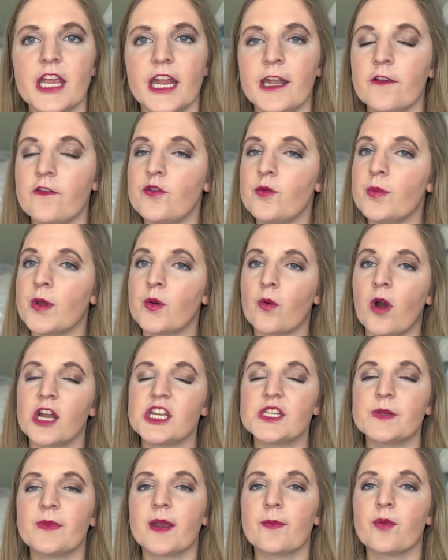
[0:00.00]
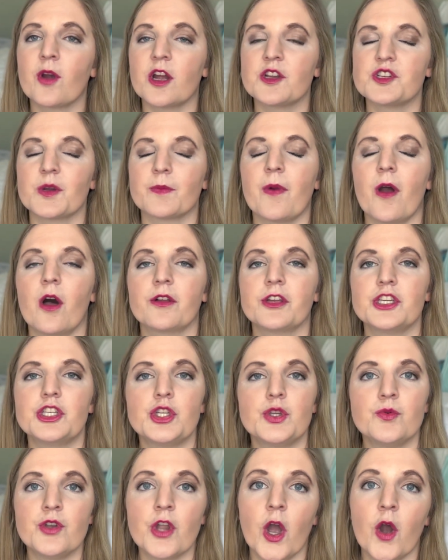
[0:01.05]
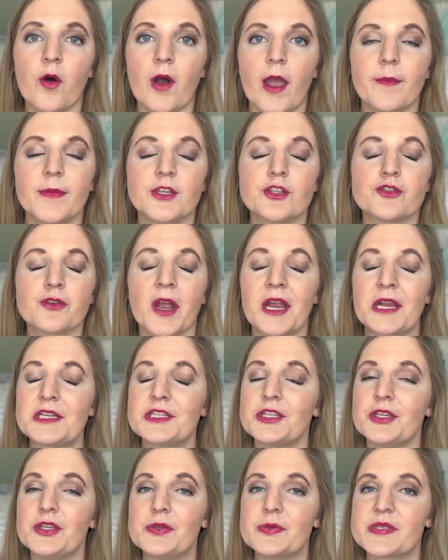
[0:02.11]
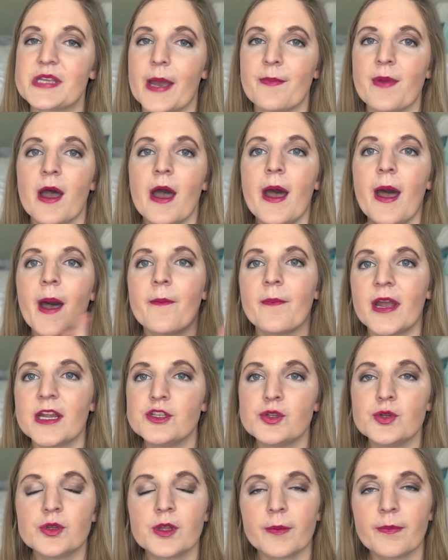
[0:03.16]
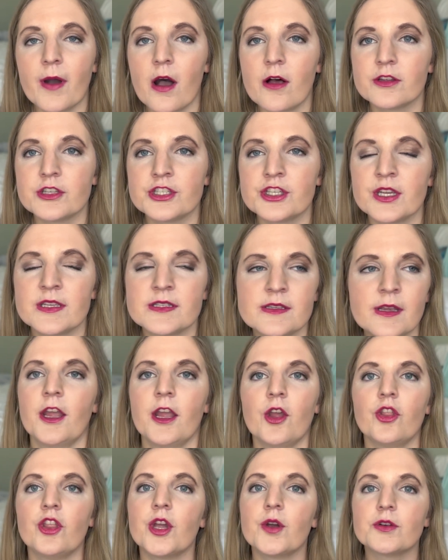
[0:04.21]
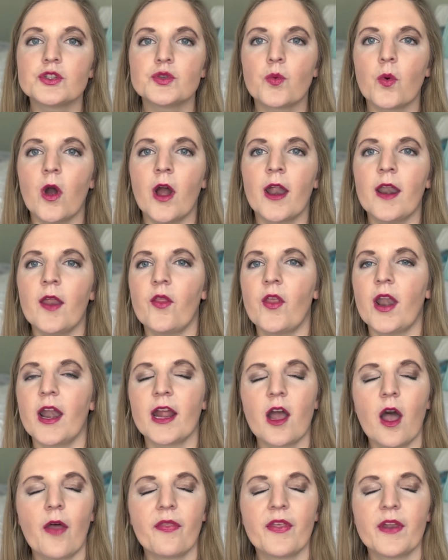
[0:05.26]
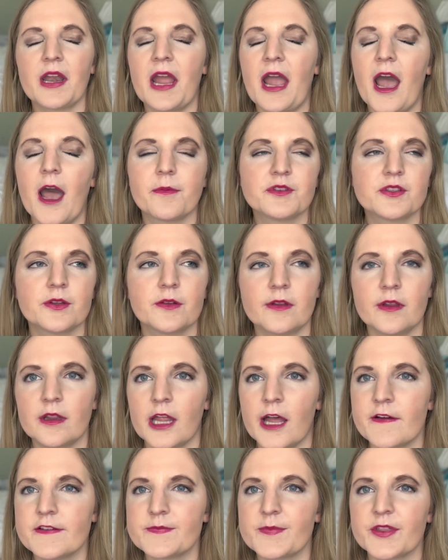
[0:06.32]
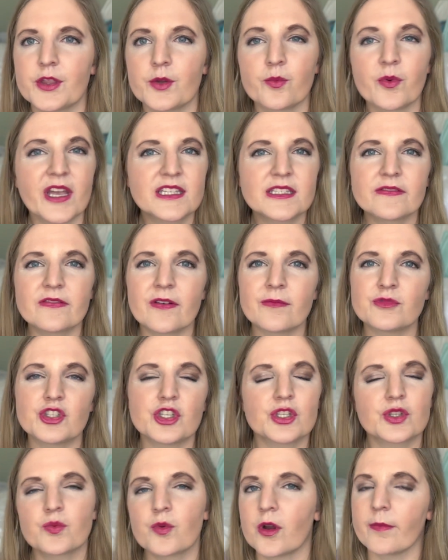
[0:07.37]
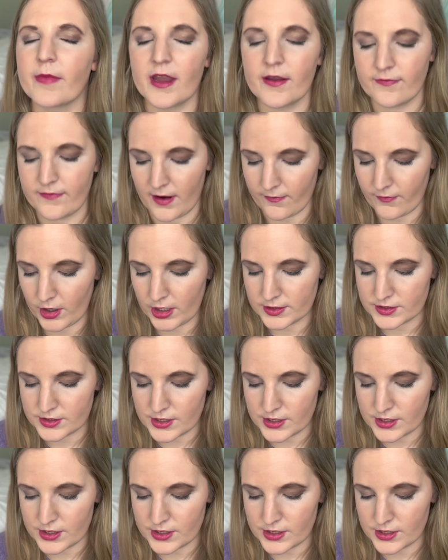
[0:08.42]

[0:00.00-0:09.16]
And if you've been watching my project polish, you know I've been trying to use up my julep polishes. There was one that I got that I absolutely loved, but the rest of them just weren't my favorite.